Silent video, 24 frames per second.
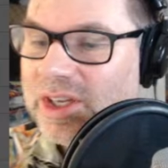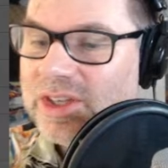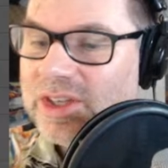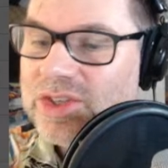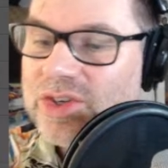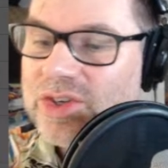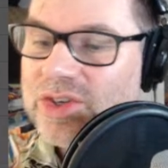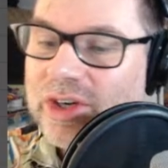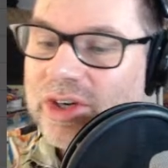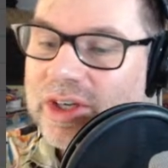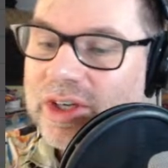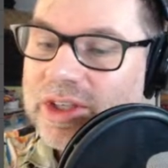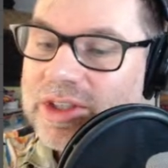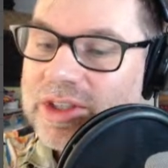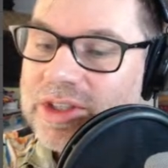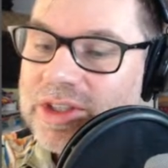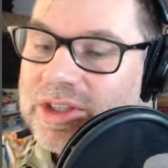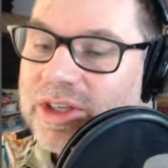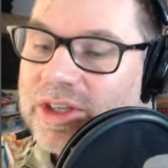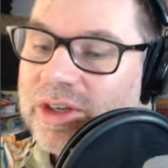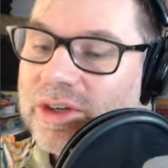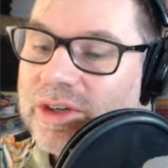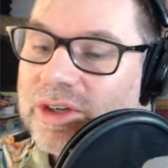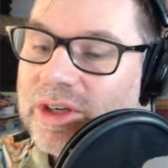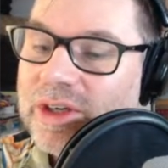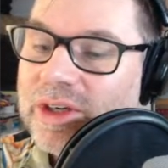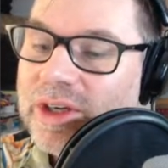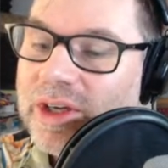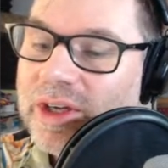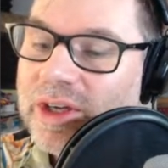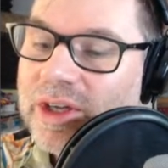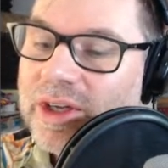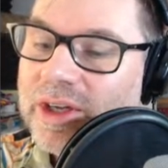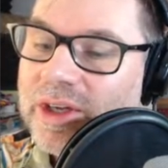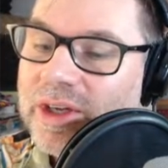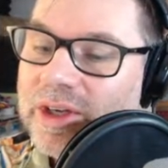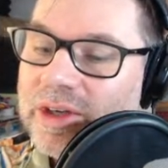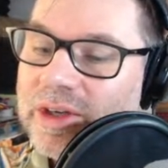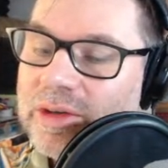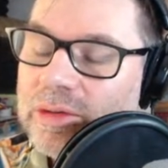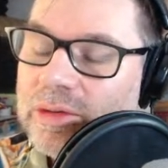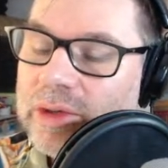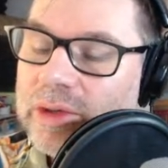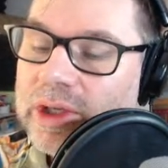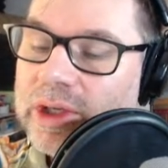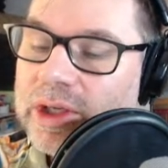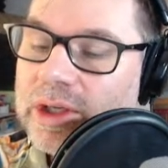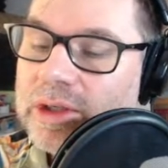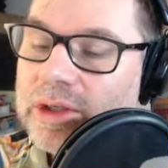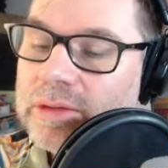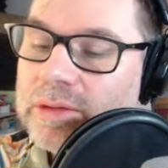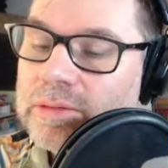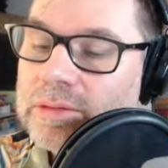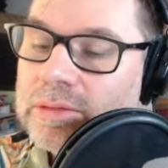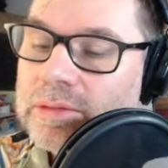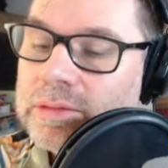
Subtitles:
drawing, so we can